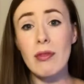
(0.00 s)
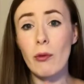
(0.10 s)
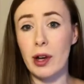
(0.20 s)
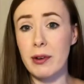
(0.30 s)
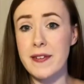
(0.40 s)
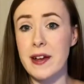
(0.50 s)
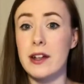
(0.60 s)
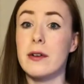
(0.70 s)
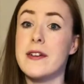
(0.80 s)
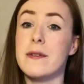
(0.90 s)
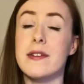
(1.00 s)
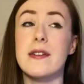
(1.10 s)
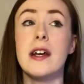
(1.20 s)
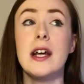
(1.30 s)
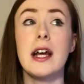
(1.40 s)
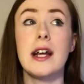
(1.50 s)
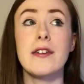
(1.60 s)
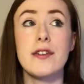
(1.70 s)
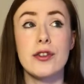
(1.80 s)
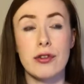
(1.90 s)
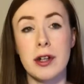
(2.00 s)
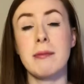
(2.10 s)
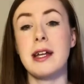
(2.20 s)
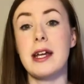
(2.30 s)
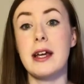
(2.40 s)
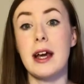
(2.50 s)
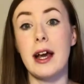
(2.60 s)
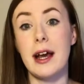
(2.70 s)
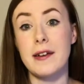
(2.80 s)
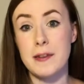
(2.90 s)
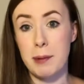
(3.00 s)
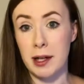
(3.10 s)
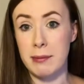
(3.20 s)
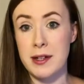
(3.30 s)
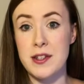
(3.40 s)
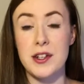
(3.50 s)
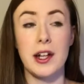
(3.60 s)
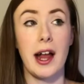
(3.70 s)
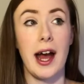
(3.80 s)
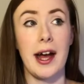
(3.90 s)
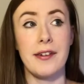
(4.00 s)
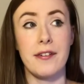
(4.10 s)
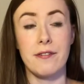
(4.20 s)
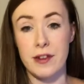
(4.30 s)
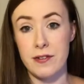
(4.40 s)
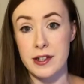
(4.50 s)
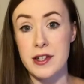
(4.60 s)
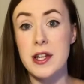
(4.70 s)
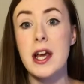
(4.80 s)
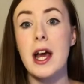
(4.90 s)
What I will say though is it was extremely experimental and vivid.